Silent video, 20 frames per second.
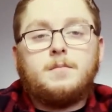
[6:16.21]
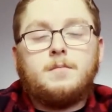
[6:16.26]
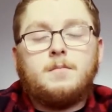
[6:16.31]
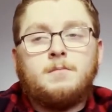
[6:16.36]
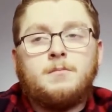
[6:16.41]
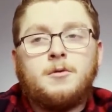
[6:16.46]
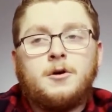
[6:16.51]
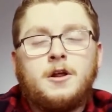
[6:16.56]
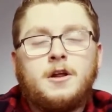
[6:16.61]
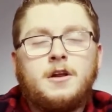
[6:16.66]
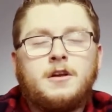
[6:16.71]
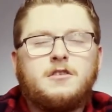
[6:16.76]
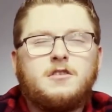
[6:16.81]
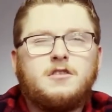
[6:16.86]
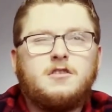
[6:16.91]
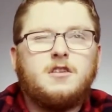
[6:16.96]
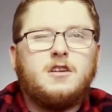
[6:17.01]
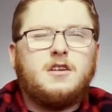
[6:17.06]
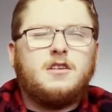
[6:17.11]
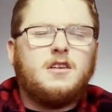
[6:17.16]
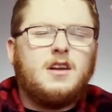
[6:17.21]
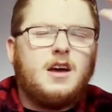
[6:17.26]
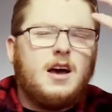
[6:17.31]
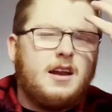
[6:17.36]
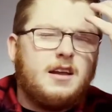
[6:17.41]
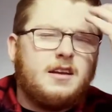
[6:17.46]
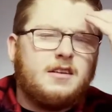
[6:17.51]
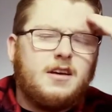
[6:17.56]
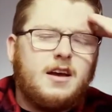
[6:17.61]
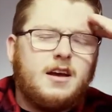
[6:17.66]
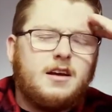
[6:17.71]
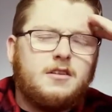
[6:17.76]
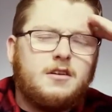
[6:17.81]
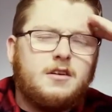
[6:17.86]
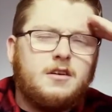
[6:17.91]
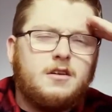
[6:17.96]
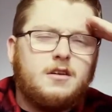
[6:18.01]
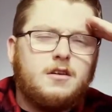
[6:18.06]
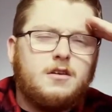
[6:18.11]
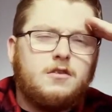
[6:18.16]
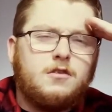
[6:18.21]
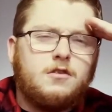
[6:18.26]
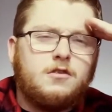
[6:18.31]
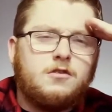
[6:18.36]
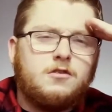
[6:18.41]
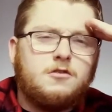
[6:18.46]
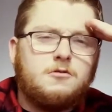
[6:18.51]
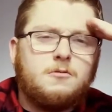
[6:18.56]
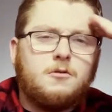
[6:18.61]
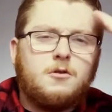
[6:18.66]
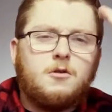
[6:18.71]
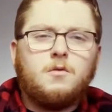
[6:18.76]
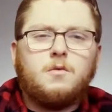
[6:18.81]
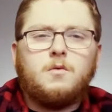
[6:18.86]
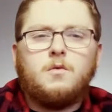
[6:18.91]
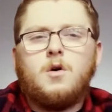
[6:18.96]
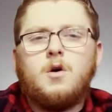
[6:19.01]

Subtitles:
But it's not exactly super,